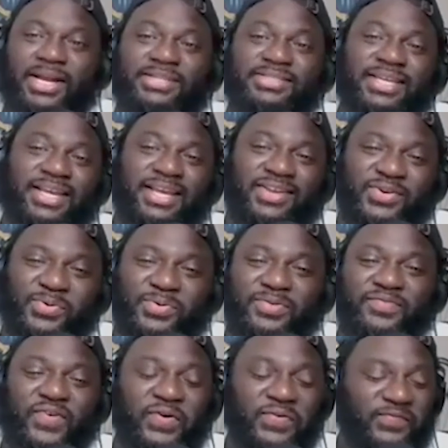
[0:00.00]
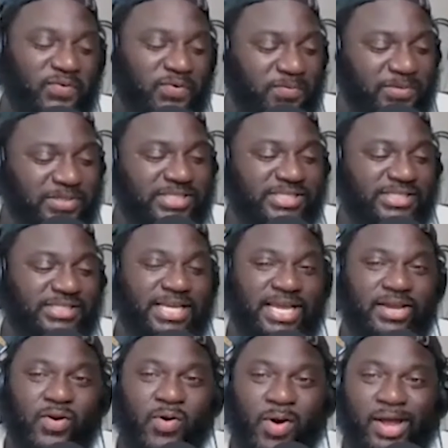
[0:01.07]
saying who to vote for. We're just
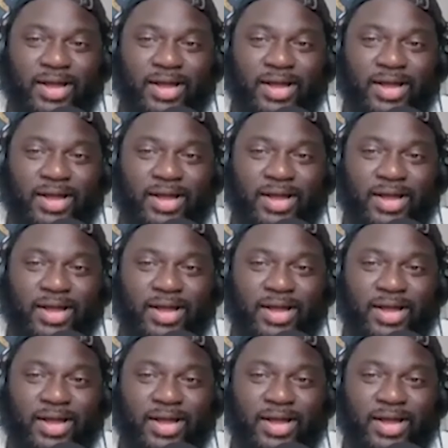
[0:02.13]
saying go